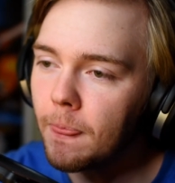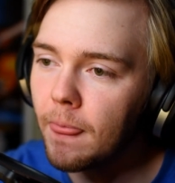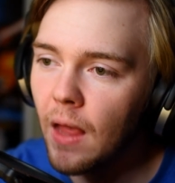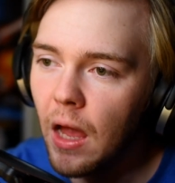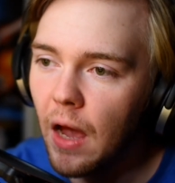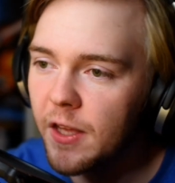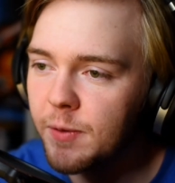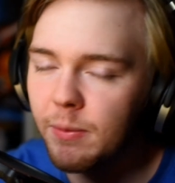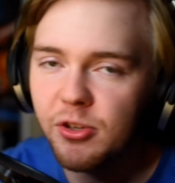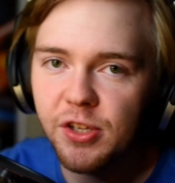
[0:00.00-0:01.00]
That's
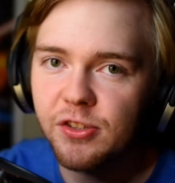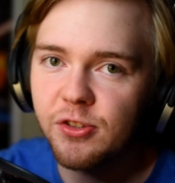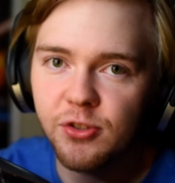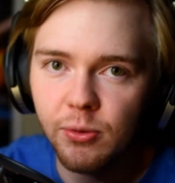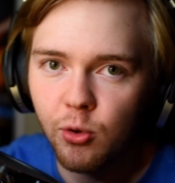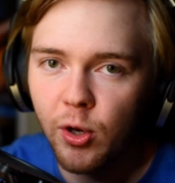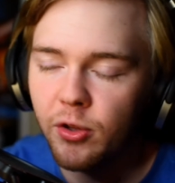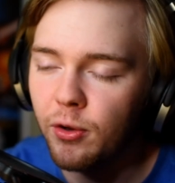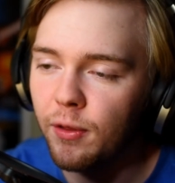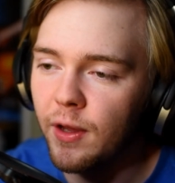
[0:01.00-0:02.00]
pretty much it. This is just a quick
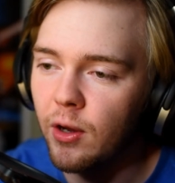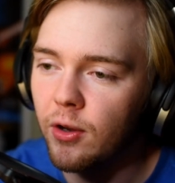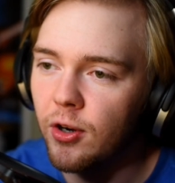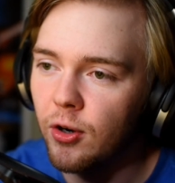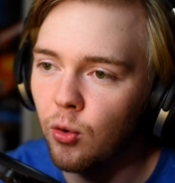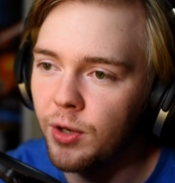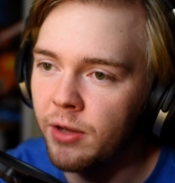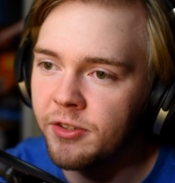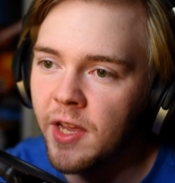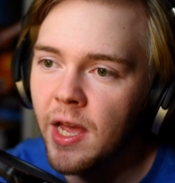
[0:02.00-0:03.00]
little thing on her cooldowns.